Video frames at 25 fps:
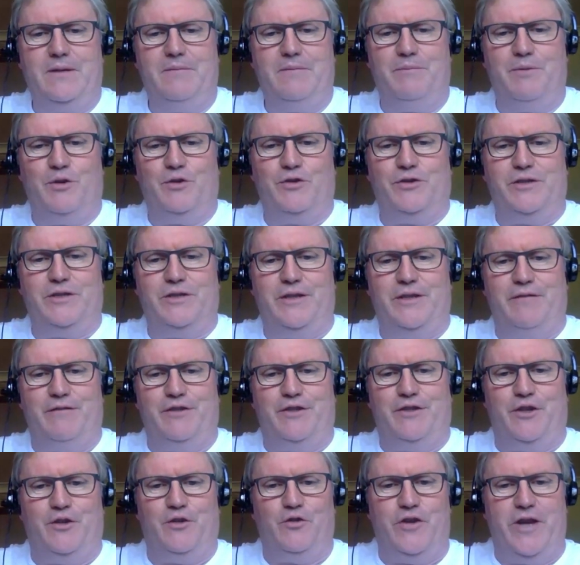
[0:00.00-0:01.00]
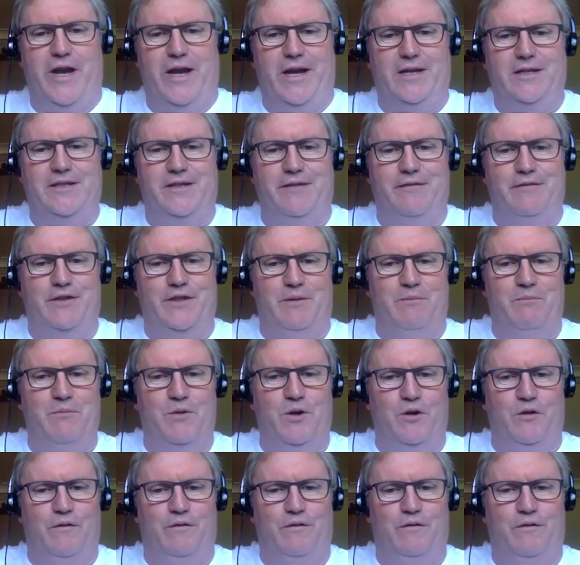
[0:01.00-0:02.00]
positivity or negativity
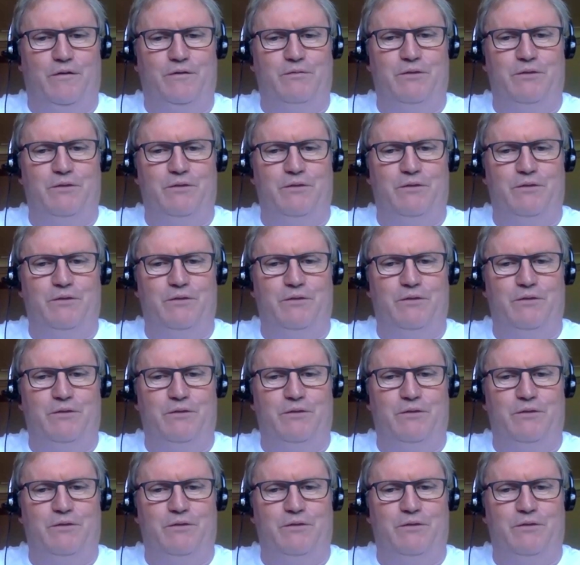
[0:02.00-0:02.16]
moved?